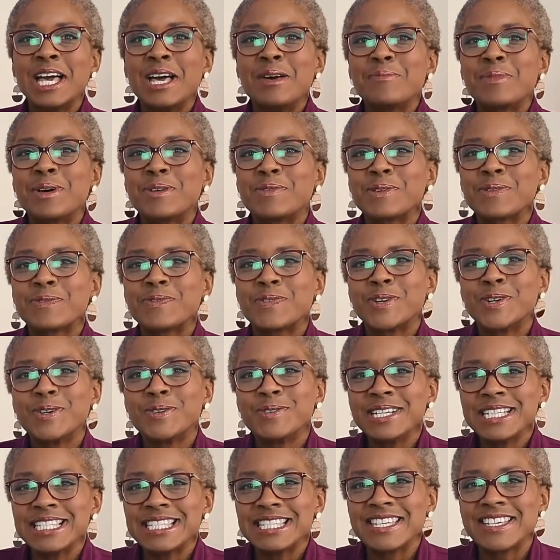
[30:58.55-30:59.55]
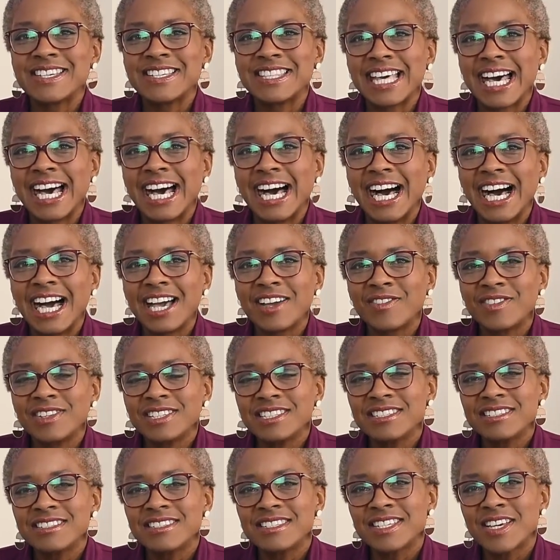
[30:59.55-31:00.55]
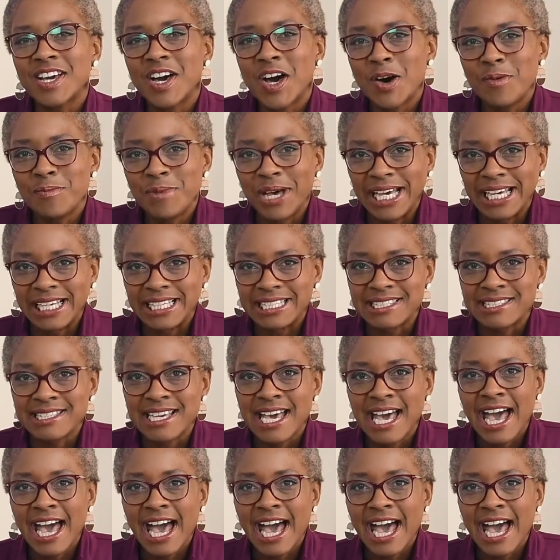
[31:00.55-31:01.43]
But before we do that, I want you to comment